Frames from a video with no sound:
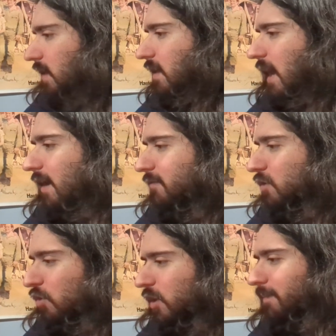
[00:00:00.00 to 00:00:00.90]
I have to
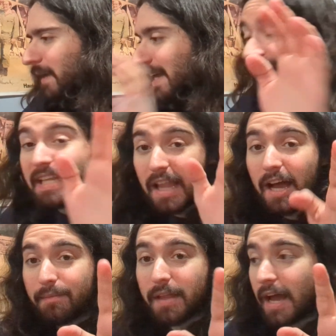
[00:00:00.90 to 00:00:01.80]
look up a key
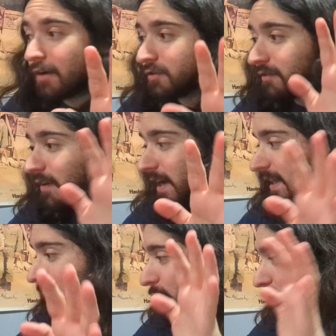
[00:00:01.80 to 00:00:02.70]
lime now to find
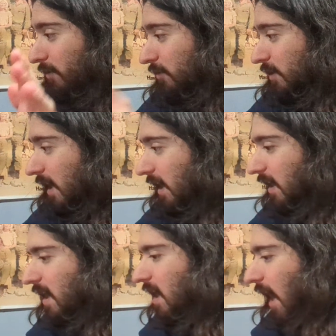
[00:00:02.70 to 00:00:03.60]
out whether or not.
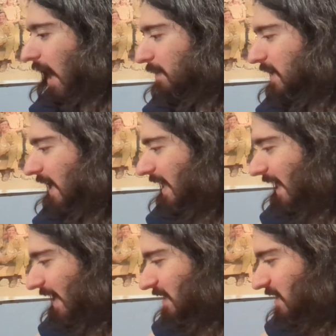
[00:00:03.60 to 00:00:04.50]
I mean, I
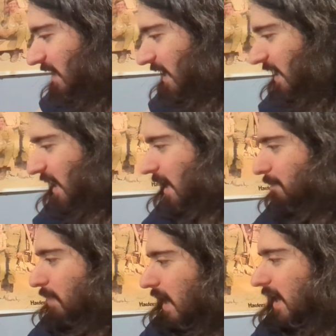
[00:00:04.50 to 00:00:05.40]
guess key lime
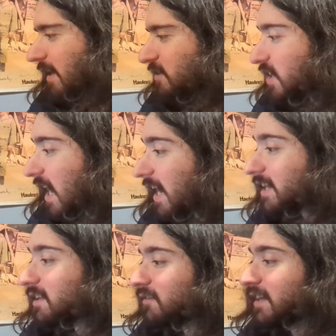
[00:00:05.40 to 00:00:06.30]
pie is
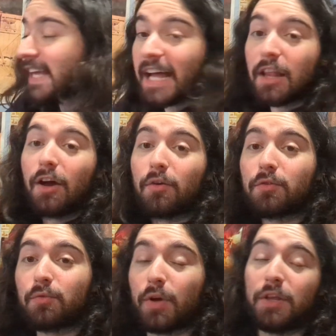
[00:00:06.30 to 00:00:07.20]
kind of yellow
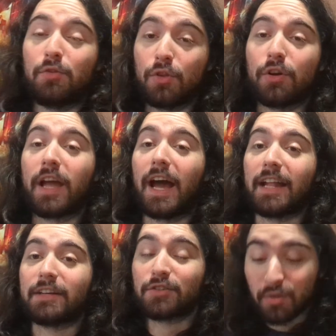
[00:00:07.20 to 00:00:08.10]
when you look at
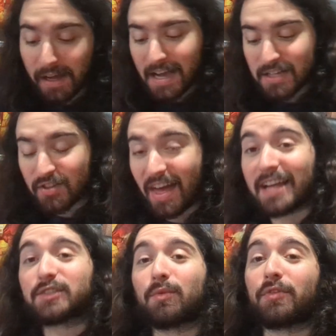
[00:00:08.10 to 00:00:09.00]
it. So I guess
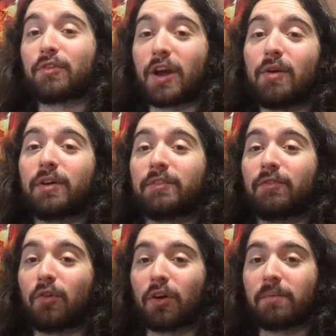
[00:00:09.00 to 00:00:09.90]
that's what they're going
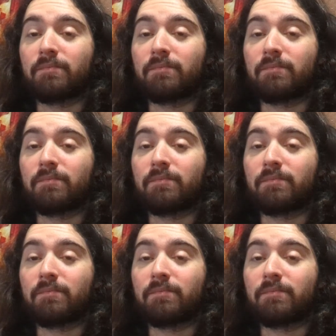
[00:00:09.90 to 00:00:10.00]
for.